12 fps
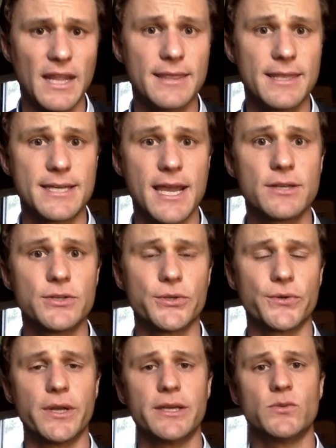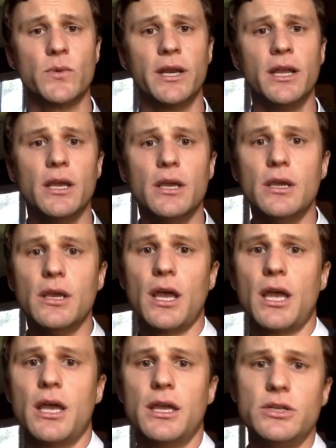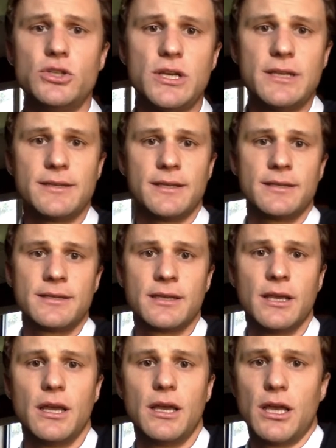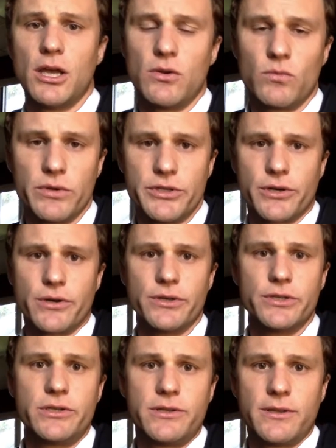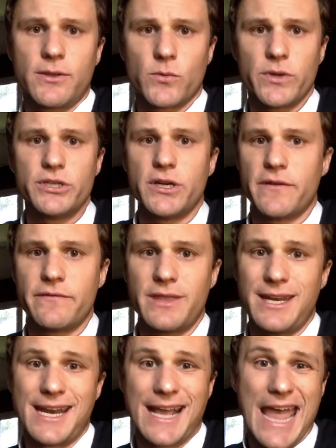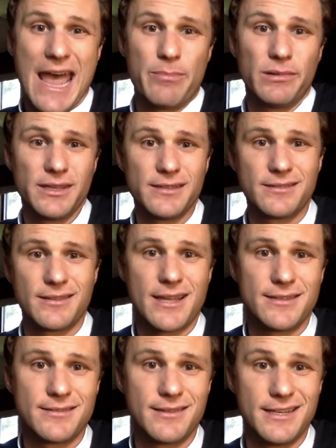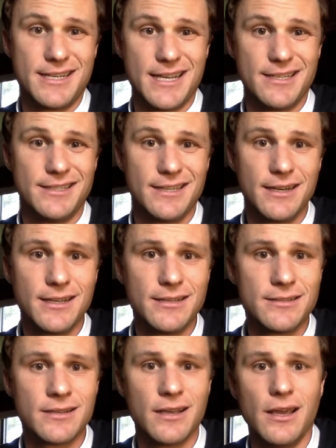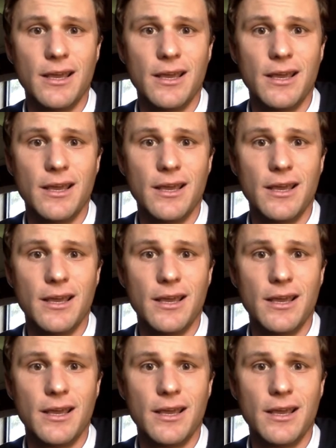The second story is when Jesus returns to the region of the Decapolis, that's the 10 cities,